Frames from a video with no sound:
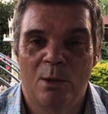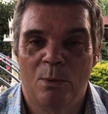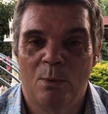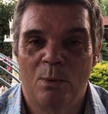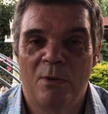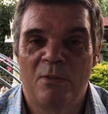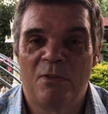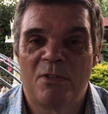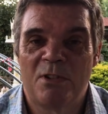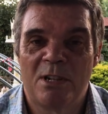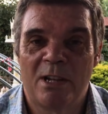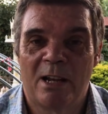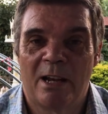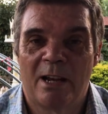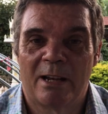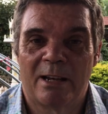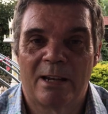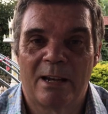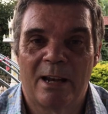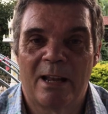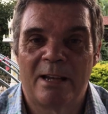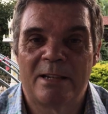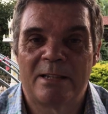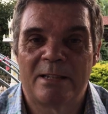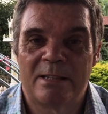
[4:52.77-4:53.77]
We've still had
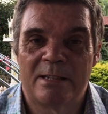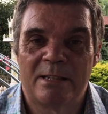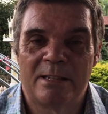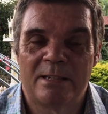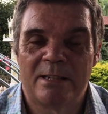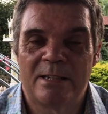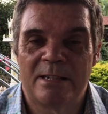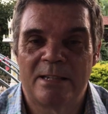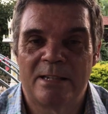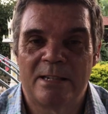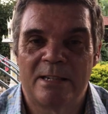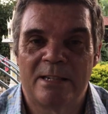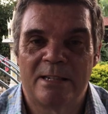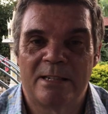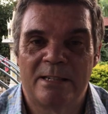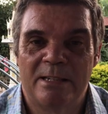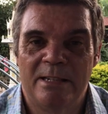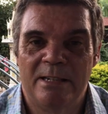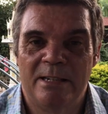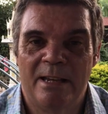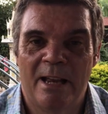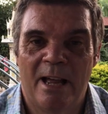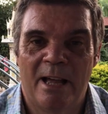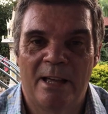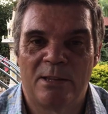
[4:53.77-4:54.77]
less than 60
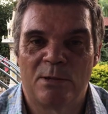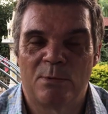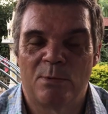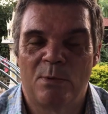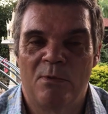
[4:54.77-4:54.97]
deaths.